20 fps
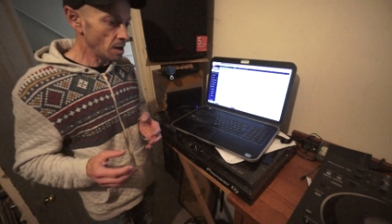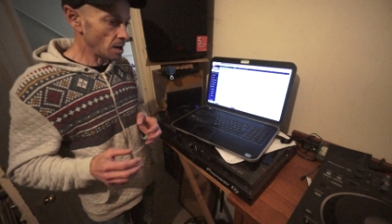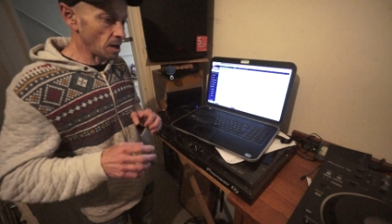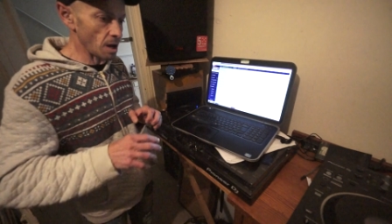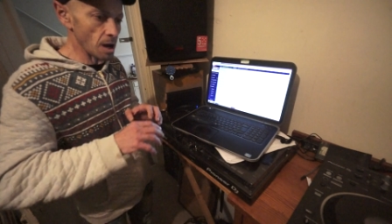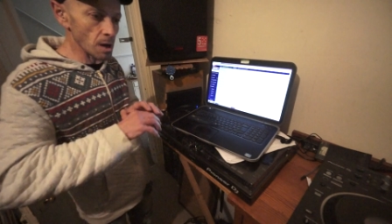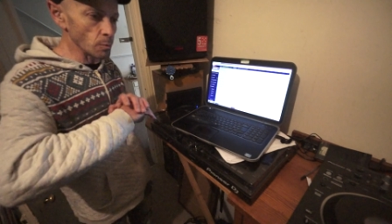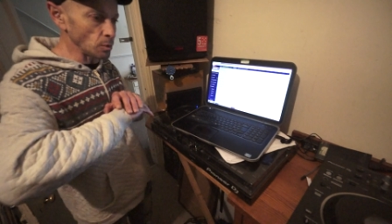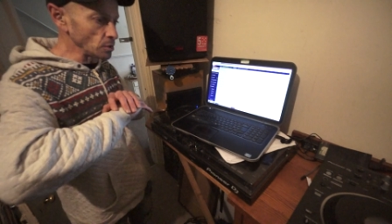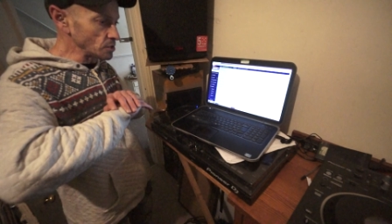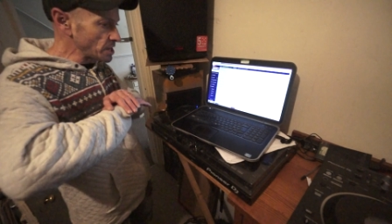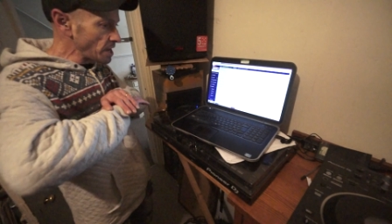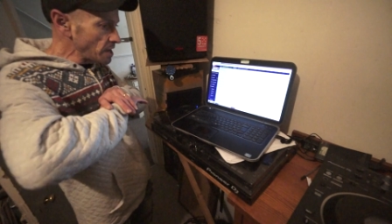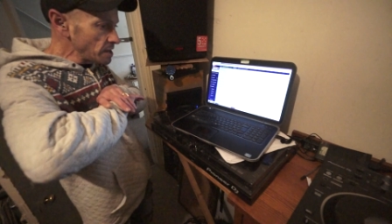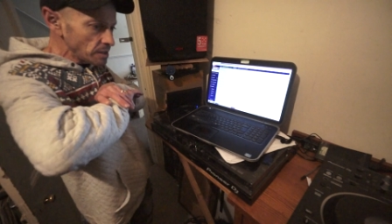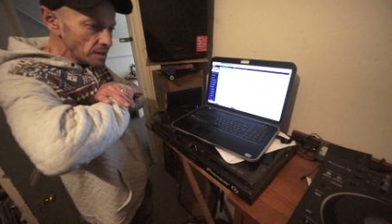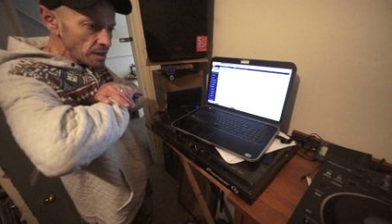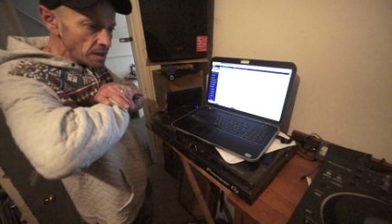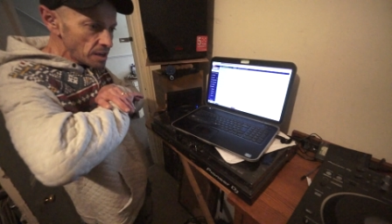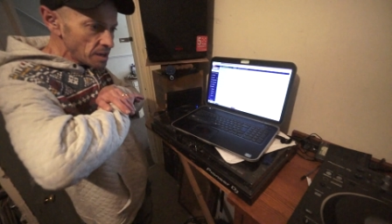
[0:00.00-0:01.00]
I will
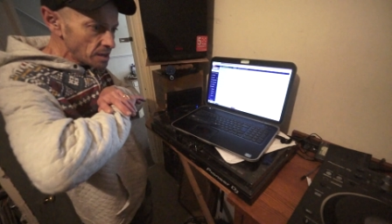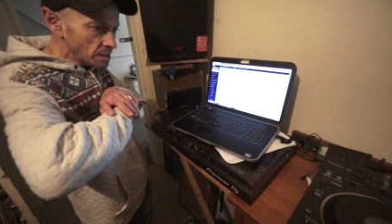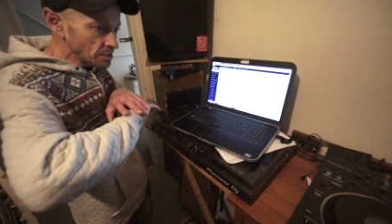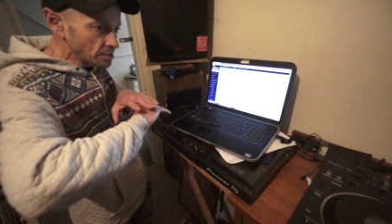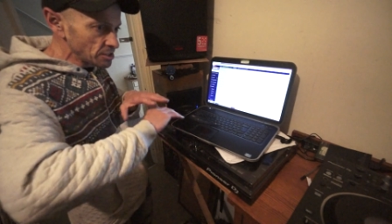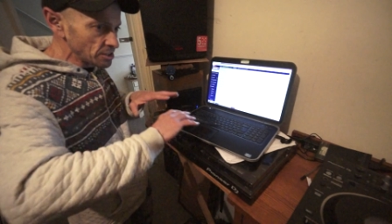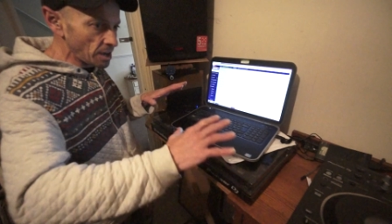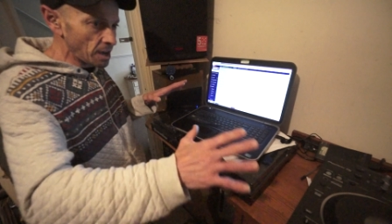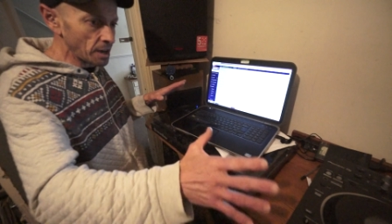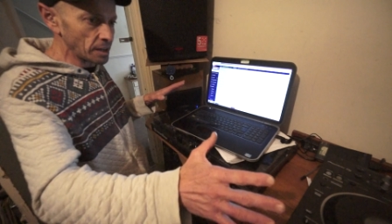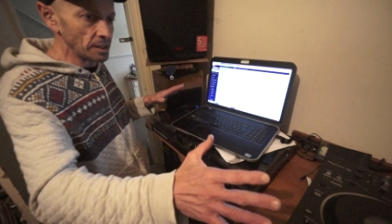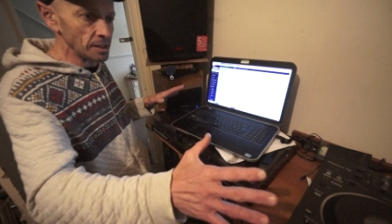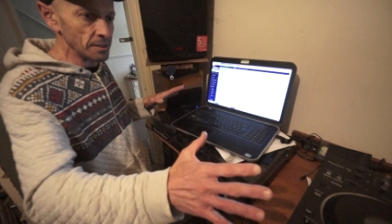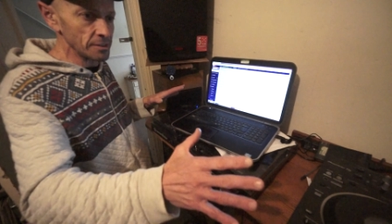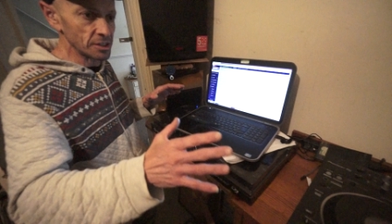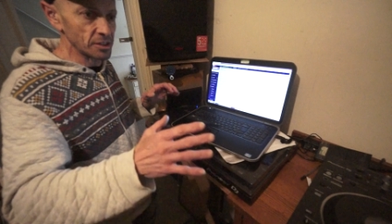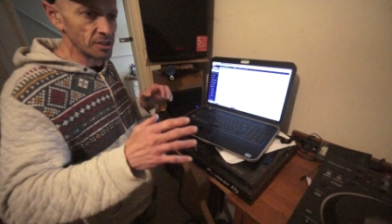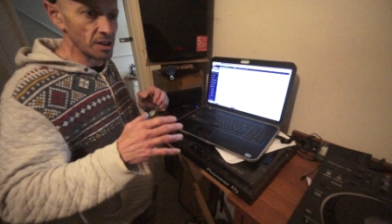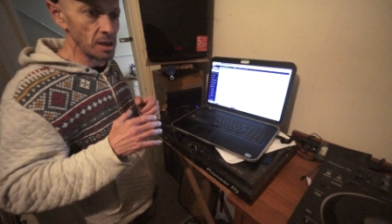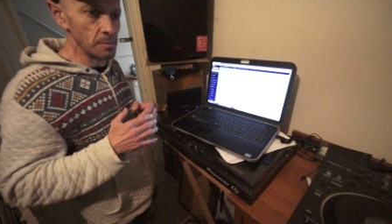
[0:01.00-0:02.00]
take exactly
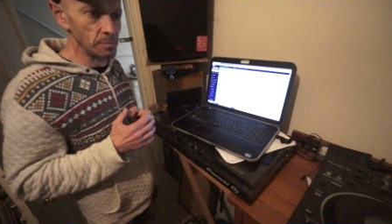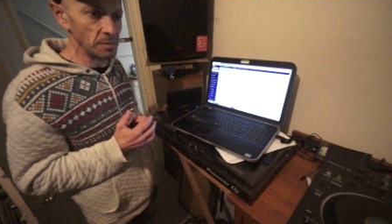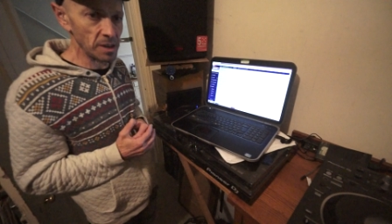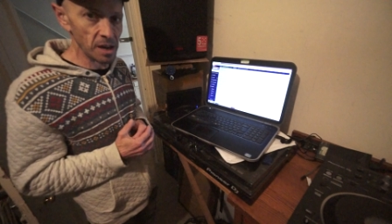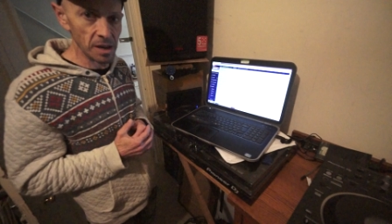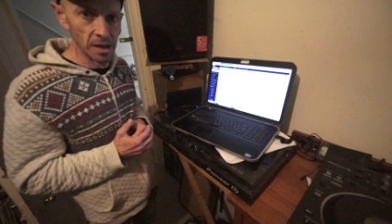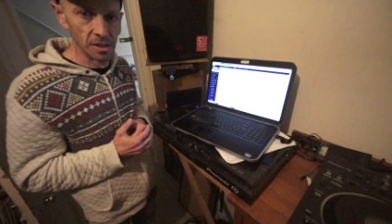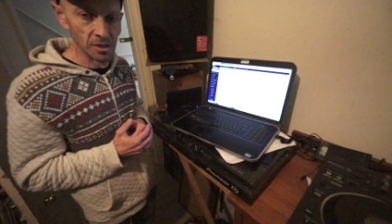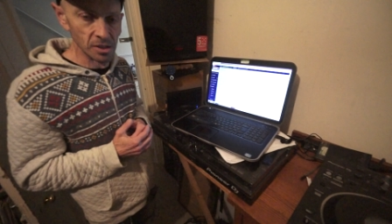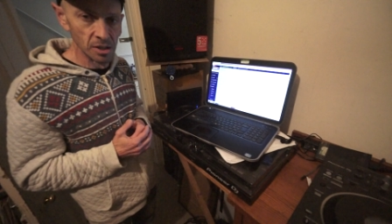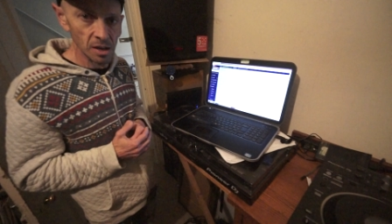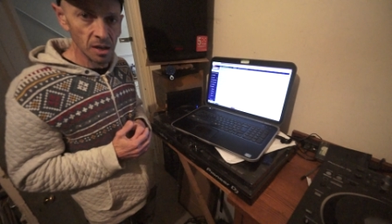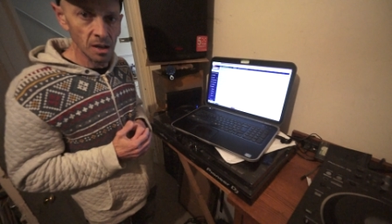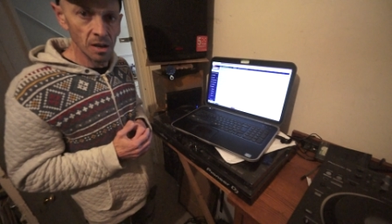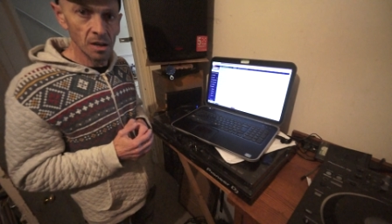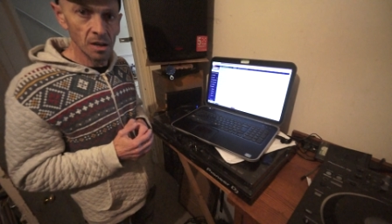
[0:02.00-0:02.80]
the same kit